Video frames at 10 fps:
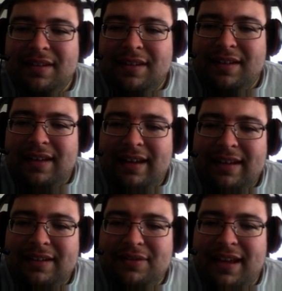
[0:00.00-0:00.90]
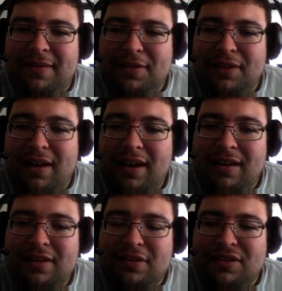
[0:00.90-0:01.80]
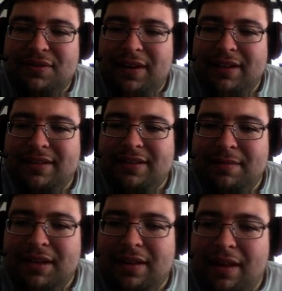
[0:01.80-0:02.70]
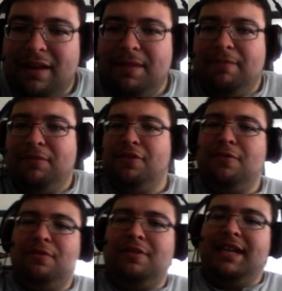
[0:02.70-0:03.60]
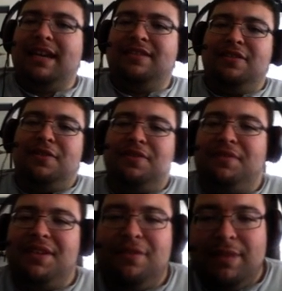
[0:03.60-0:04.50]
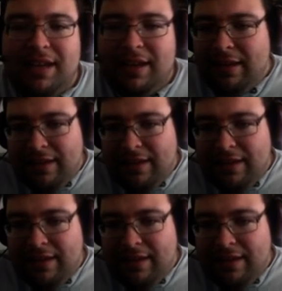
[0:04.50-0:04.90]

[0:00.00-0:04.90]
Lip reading: I don't have a lot of close friends. I mean, a lot of people don't really get to know the real me.